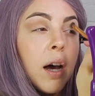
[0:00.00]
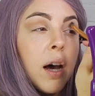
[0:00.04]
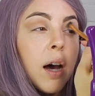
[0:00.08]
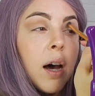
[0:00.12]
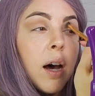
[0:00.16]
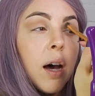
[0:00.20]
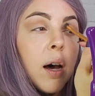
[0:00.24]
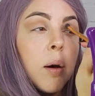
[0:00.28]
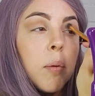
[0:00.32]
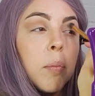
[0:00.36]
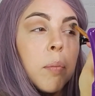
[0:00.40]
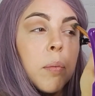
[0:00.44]

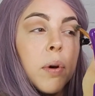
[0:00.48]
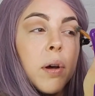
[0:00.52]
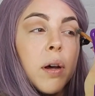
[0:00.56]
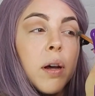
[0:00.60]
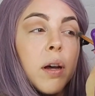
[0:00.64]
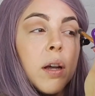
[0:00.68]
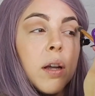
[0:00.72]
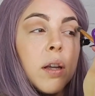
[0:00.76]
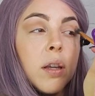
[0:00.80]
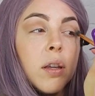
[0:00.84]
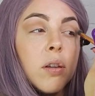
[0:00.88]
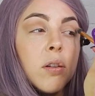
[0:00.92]

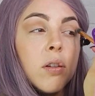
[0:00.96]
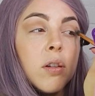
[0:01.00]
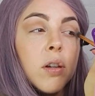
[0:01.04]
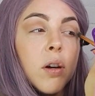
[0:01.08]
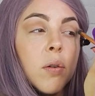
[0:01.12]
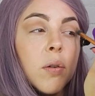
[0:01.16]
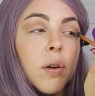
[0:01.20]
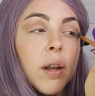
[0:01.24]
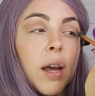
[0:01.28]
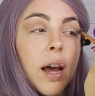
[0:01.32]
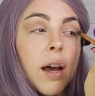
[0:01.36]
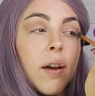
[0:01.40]
You
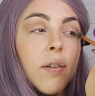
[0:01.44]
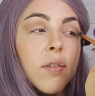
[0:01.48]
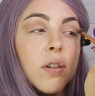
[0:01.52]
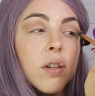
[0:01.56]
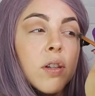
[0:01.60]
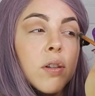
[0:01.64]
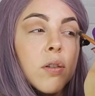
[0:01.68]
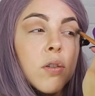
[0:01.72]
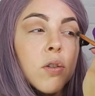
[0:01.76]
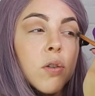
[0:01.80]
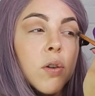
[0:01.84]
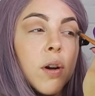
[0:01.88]
don't have
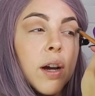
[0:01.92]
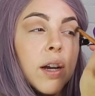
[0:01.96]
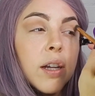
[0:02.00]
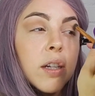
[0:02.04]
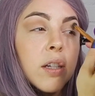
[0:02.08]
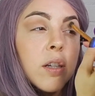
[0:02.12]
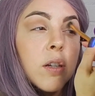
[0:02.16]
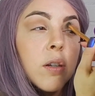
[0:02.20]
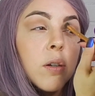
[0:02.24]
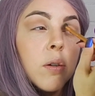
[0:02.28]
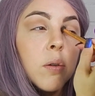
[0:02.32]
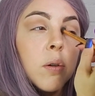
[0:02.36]
to try
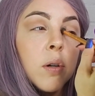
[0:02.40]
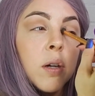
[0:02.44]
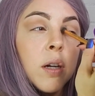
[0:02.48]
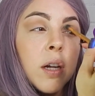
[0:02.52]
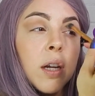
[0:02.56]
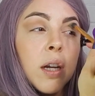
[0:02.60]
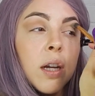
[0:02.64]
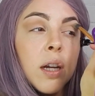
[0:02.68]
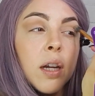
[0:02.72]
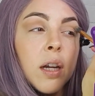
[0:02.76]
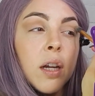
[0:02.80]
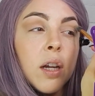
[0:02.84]
to
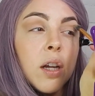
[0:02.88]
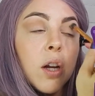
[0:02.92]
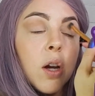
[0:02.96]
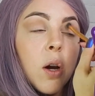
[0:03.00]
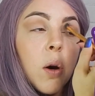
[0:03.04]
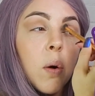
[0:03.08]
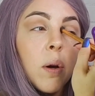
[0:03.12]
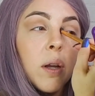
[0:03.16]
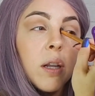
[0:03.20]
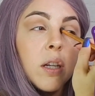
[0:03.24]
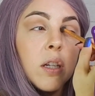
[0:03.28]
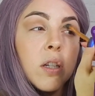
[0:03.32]

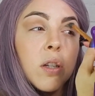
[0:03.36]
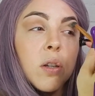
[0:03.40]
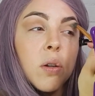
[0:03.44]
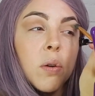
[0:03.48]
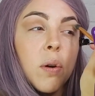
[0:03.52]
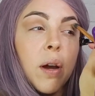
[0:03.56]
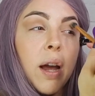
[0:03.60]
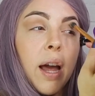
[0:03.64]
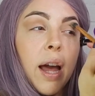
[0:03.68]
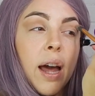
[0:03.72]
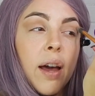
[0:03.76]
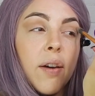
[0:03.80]
go in too
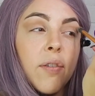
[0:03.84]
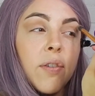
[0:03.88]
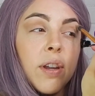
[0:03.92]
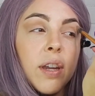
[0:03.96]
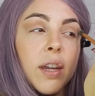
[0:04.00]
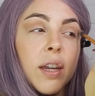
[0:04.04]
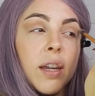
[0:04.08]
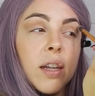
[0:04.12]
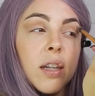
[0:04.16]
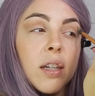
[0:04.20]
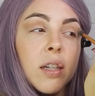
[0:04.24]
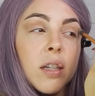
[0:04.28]

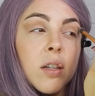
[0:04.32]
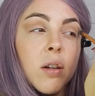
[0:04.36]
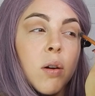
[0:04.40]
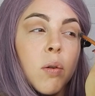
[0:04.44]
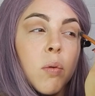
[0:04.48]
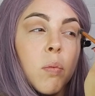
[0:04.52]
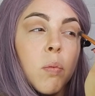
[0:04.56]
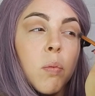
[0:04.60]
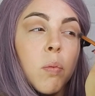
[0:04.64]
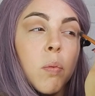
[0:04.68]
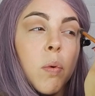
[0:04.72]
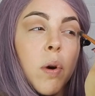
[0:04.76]
heavy.
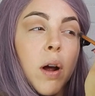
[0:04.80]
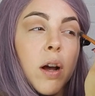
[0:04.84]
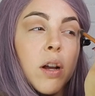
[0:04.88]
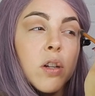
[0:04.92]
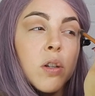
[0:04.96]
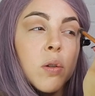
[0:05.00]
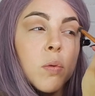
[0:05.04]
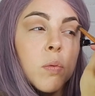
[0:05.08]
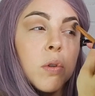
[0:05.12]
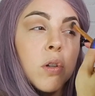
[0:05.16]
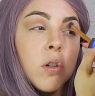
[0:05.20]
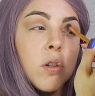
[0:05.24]
Don't
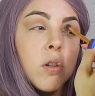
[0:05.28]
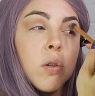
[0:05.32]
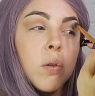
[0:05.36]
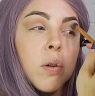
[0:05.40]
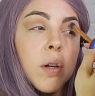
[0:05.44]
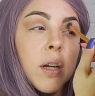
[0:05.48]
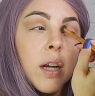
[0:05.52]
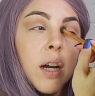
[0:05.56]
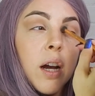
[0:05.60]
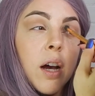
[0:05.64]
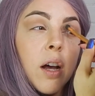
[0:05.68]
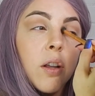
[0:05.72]
rush when you're
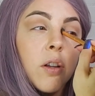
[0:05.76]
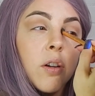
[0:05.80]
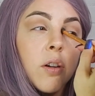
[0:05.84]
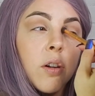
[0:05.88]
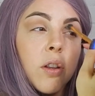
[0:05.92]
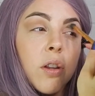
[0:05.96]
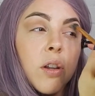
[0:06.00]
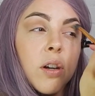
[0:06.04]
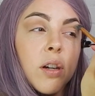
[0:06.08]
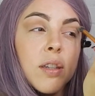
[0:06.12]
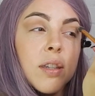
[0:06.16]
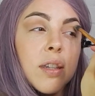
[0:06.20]
doing
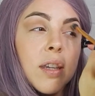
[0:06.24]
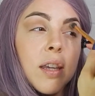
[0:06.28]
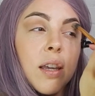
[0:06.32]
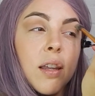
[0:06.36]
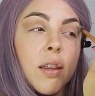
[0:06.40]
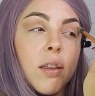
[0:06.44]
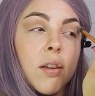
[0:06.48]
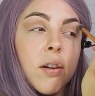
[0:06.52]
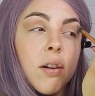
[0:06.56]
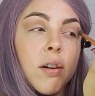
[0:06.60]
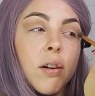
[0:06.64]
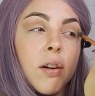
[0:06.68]
colored looks
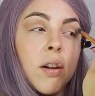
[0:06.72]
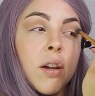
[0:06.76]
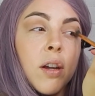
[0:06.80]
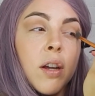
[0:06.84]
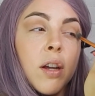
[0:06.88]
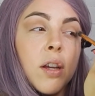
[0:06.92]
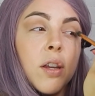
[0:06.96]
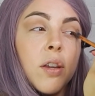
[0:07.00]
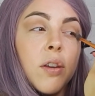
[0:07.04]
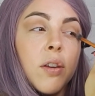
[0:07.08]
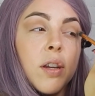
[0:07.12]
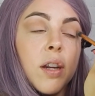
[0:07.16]
either.
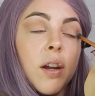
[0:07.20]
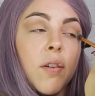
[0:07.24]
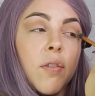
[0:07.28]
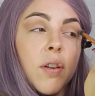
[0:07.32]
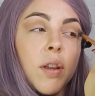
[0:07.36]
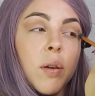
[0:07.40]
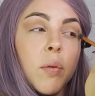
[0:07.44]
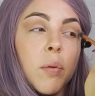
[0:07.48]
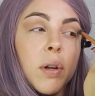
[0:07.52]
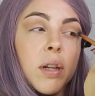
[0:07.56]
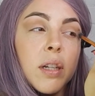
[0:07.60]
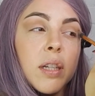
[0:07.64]
You
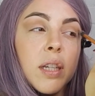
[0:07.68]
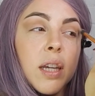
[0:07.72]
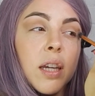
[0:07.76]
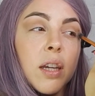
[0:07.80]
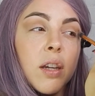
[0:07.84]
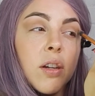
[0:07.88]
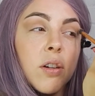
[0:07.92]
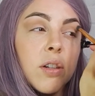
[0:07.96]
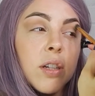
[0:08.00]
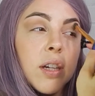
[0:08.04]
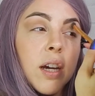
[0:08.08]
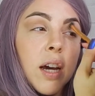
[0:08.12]
definitely want to
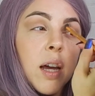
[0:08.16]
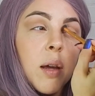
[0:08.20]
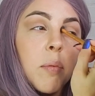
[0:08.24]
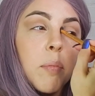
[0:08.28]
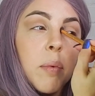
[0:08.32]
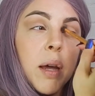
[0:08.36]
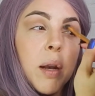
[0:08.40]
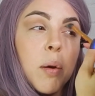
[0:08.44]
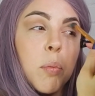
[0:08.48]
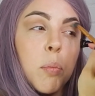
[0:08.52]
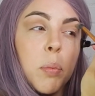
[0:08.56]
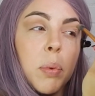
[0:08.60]
take your time
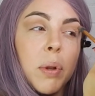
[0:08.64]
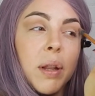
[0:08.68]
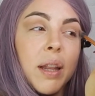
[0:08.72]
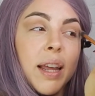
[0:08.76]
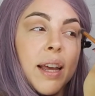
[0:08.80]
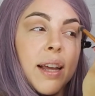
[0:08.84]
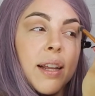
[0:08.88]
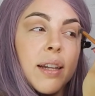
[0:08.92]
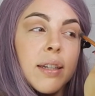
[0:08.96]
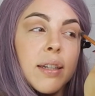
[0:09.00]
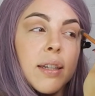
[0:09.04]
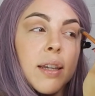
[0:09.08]
and
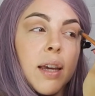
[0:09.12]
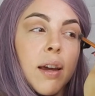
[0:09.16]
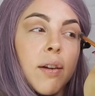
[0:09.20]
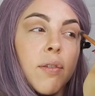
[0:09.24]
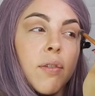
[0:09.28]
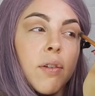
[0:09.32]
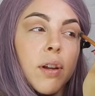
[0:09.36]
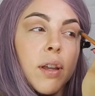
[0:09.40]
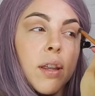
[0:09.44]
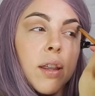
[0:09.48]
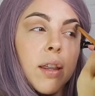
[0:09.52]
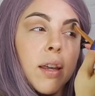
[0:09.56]
blend
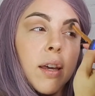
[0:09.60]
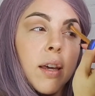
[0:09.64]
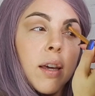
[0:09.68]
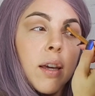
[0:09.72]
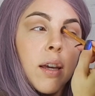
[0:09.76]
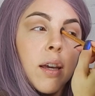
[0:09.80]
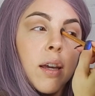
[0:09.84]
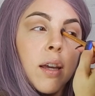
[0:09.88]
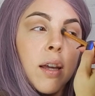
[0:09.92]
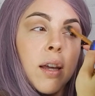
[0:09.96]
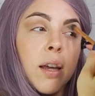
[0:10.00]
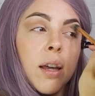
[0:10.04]

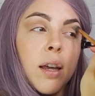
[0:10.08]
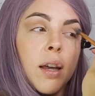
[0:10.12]
everything.